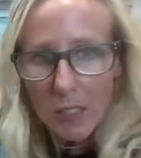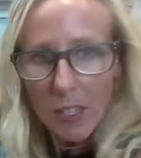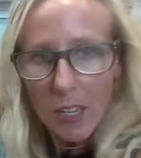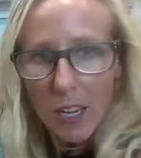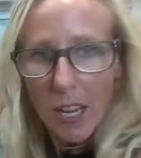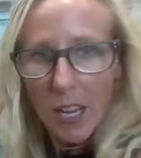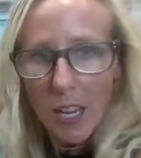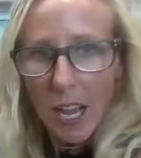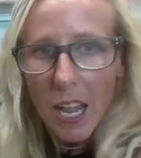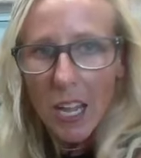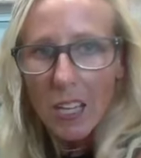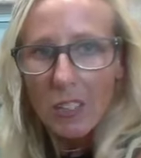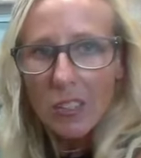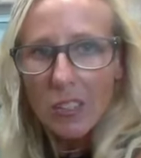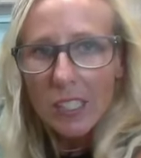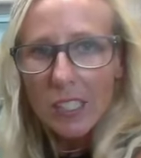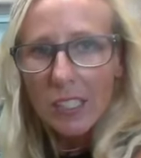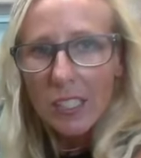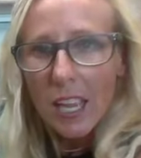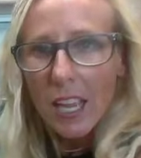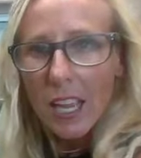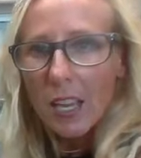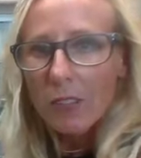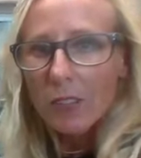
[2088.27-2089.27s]
How it
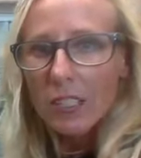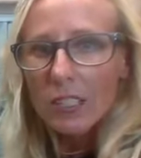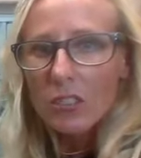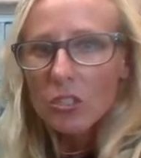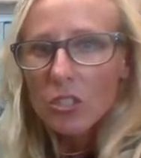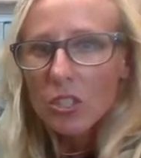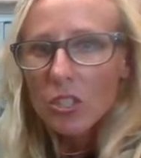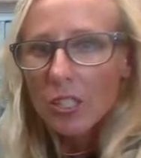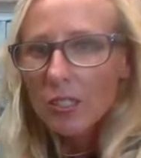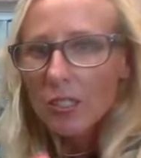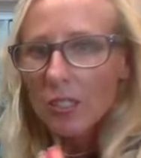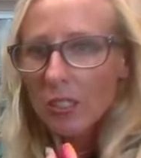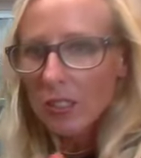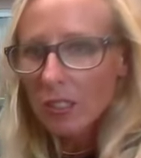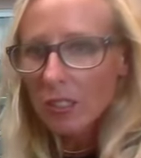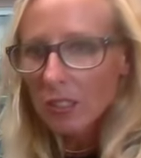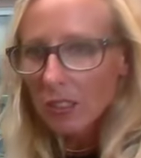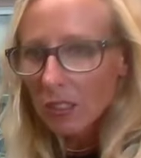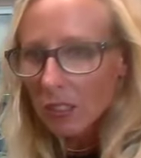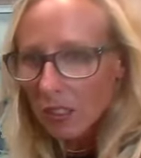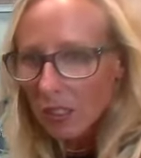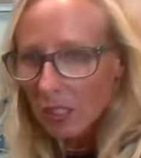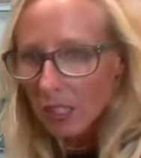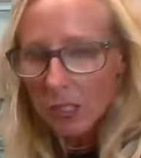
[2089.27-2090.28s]
gave it just a
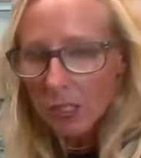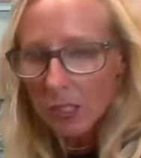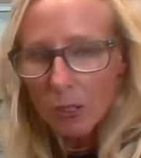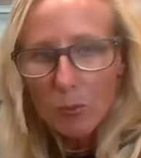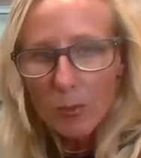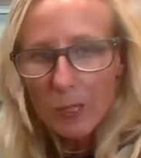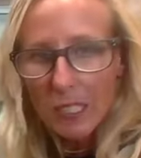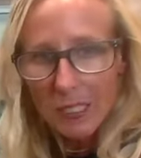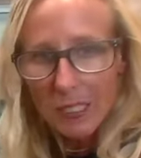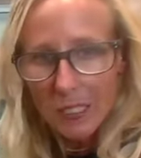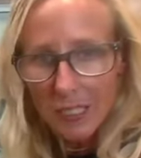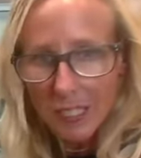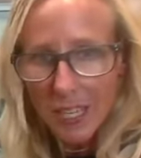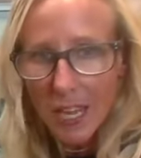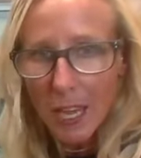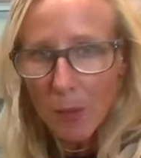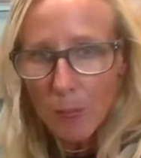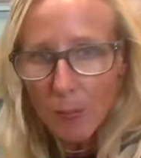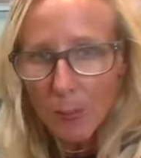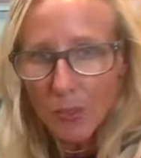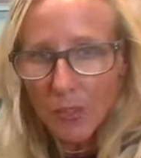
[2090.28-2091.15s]
little bit of depth?